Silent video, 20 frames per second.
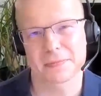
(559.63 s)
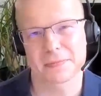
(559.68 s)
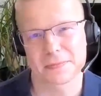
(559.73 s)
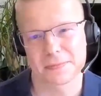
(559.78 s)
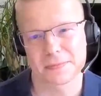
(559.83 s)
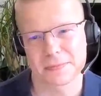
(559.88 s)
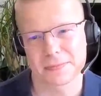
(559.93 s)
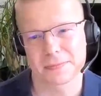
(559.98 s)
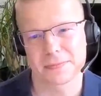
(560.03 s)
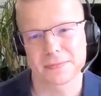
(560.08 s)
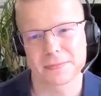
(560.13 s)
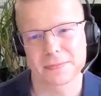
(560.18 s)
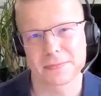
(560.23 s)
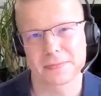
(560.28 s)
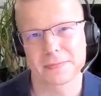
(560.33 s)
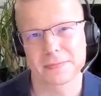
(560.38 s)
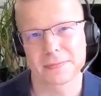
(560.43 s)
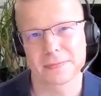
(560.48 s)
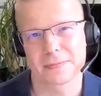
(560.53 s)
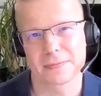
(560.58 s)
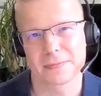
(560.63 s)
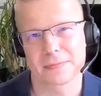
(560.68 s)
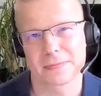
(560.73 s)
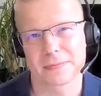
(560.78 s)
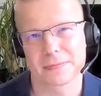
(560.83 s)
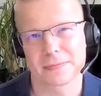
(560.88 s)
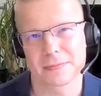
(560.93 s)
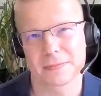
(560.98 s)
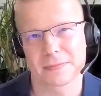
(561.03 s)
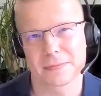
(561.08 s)

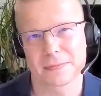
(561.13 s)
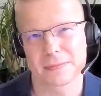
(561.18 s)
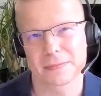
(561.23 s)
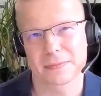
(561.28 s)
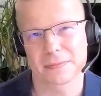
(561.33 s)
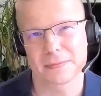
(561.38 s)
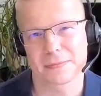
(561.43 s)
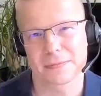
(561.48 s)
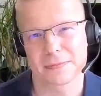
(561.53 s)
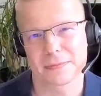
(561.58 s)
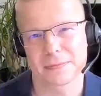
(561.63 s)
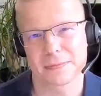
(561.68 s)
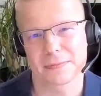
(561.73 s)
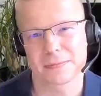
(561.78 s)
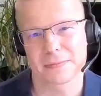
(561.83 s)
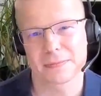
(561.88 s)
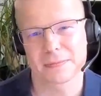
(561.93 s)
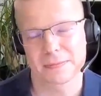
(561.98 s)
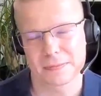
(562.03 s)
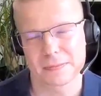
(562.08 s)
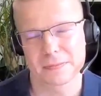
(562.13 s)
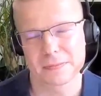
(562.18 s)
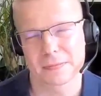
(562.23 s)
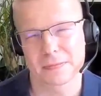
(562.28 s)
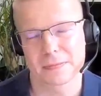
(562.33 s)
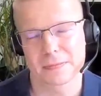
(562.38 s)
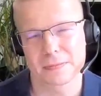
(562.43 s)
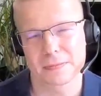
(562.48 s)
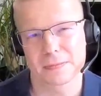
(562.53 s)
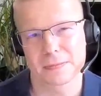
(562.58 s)

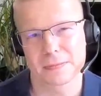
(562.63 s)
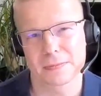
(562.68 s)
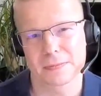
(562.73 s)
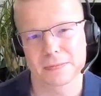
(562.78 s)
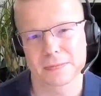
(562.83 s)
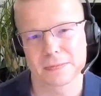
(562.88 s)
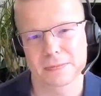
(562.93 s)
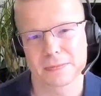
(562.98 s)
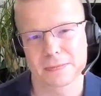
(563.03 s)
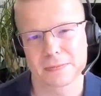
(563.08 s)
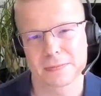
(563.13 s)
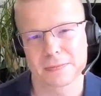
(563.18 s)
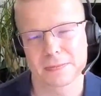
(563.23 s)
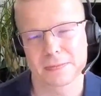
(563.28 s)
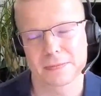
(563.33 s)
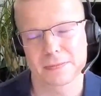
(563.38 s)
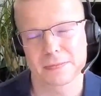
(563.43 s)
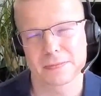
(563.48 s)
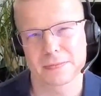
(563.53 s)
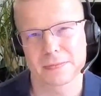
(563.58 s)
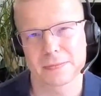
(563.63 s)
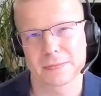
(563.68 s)
The person shown says nothing.